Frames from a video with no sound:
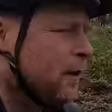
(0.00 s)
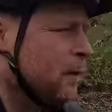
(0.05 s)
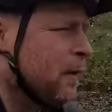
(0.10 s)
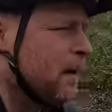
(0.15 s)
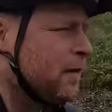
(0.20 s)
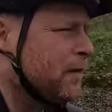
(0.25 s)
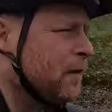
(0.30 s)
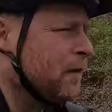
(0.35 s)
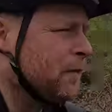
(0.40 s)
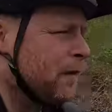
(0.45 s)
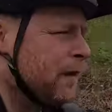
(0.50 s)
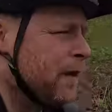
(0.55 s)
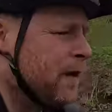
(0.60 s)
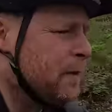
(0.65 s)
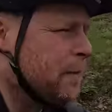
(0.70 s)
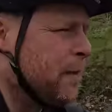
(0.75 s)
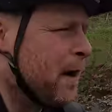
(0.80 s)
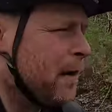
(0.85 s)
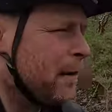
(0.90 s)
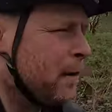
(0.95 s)
do have another
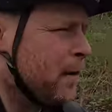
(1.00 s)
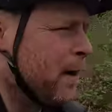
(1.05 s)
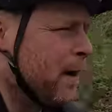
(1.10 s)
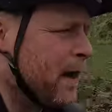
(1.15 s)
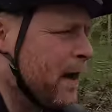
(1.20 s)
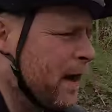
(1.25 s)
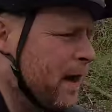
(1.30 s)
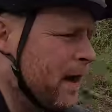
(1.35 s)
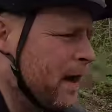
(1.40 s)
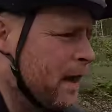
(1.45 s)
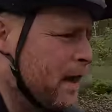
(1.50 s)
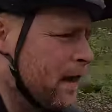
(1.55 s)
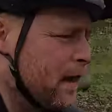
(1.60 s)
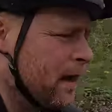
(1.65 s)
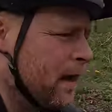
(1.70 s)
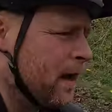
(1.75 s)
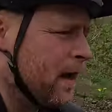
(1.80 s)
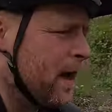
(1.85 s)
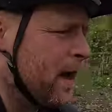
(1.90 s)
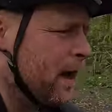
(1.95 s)
e-bike where
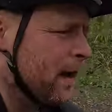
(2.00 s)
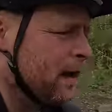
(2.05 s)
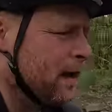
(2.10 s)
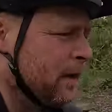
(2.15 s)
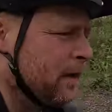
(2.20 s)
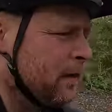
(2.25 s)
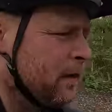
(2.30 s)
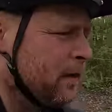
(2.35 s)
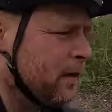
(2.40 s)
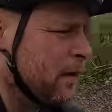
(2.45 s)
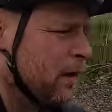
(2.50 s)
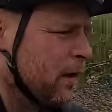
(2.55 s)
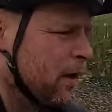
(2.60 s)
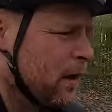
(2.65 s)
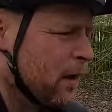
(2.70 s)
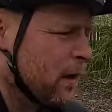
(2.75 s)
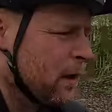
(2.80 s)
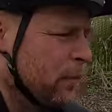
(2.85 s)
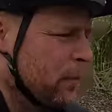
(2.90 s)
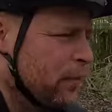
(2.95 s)
I can
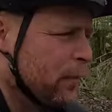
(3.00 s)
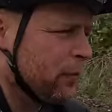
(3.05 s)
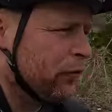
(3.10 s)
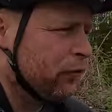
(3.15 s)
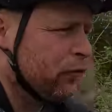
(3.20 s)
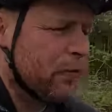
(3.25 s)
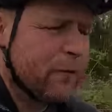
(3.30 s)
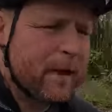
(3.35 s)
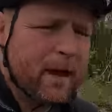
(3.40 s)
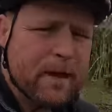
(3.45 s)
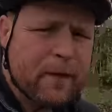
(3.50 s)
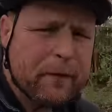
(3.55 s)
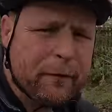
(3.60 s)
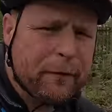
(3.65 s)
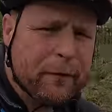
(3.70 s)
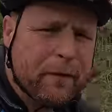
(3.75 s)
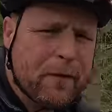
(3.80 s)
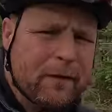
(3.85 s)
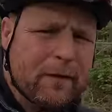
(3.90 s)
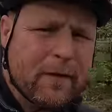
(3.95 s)
put something in the
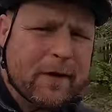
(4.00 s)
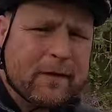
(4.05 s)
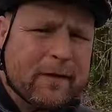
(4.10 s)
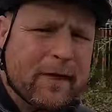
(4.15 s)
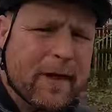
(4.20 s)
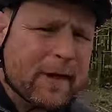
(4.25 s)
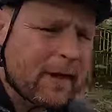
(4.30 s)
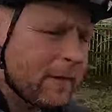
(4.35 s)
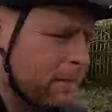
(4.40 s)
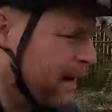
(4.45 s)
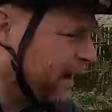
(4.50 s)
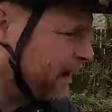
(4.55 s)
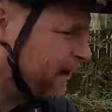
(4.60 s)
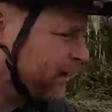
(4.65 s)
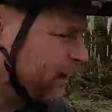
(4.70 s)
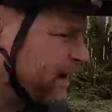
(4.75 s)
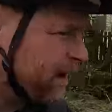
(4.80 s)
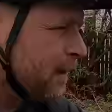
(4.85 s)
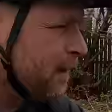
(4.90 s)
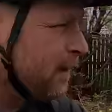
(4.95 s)
front of it as like a
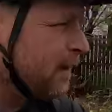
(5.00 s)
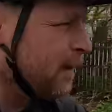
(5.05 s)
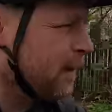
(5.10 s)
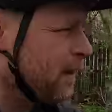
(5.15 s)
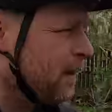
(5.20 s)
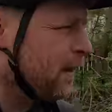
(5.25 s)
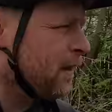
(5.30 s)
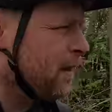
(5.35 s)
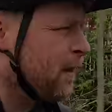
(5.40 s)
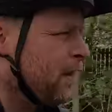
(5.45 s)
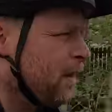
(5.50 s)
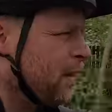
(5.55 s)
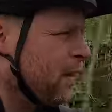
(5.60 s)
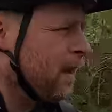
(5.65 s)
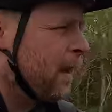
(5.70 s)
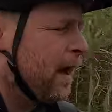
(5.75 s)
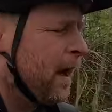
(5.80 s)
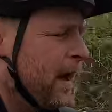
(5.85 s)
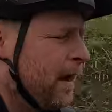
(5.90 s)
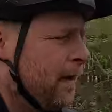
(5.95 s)
basket in it,
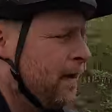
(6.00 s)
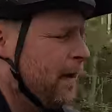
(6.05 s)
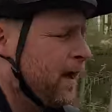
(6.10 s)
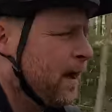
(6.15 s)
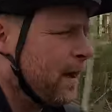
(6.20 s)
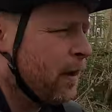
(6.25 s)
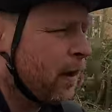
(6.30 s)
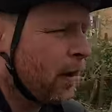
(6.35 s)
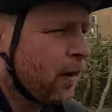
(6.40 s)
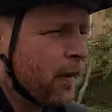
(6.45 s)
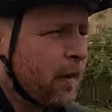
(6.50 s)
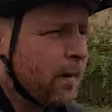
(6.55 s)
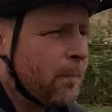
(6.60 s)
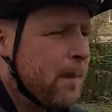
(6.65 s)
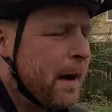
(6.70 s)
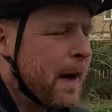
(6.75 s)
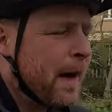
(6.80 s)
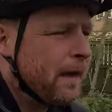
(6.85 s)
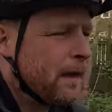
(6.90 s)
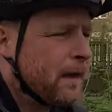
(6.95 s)
and then on the
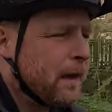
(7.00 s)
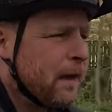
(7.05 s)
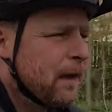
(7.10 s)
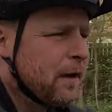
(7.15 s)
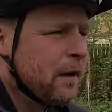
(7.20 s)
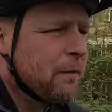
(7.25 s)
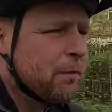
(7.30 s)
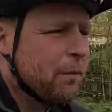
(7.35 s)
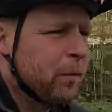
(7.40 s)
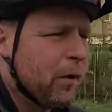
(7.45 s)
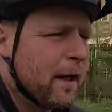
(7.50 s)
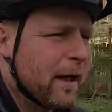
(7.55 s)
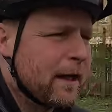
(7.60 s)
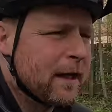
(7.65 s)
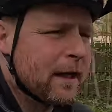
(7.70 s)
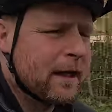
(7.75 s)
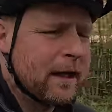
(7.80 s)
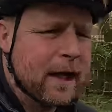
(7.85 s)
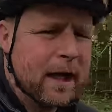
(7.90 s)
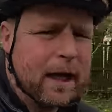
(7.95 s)
back you can put
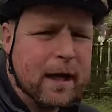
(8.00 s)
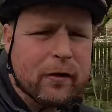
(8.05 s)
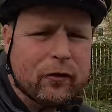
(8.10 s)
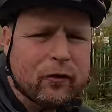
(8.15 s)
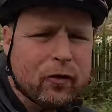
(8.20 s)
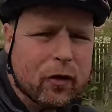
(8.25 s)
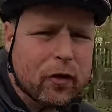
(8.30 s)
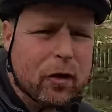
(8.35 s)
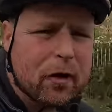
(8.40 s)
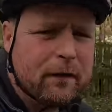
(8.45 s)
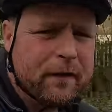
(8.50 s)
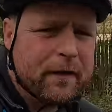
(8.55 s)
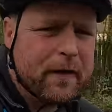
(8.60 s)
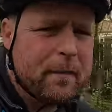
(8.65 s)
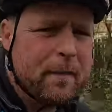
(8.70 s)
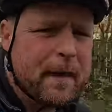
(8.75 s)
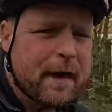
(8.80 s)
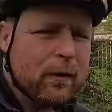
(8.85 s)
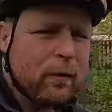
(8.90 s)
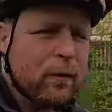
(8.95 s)
like a cage over the
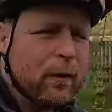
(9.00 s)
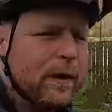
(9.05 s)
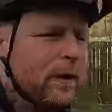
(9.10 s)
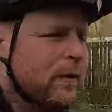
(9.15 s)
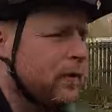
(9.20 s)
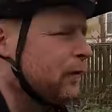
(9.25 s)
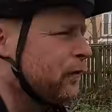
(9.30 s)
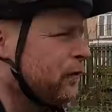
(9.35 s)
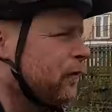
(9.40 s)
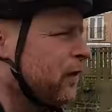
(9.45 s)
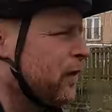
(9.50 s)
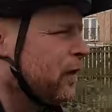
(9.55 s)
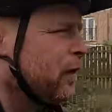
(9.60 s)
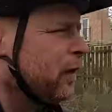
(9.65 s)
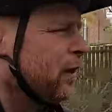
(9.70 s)
back wheels